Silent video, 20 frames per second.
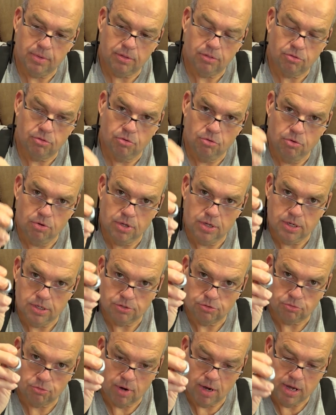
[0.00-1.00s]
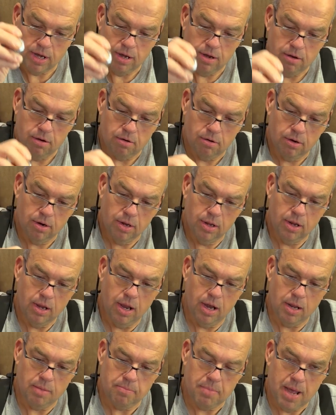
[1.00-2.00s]
through this right here,
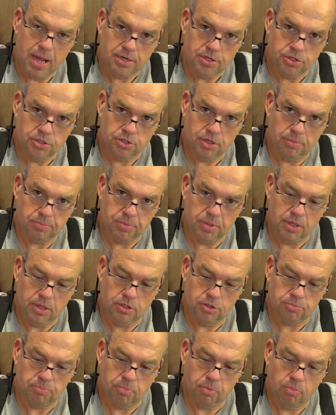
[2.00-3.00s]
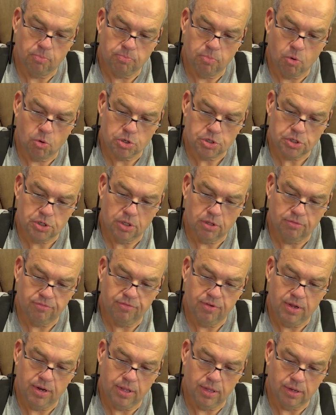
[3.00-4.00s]
and it matches up to this portion of the
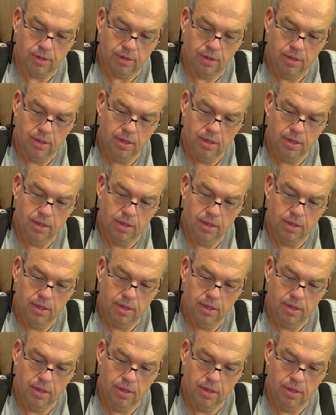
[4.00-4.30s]
fitting,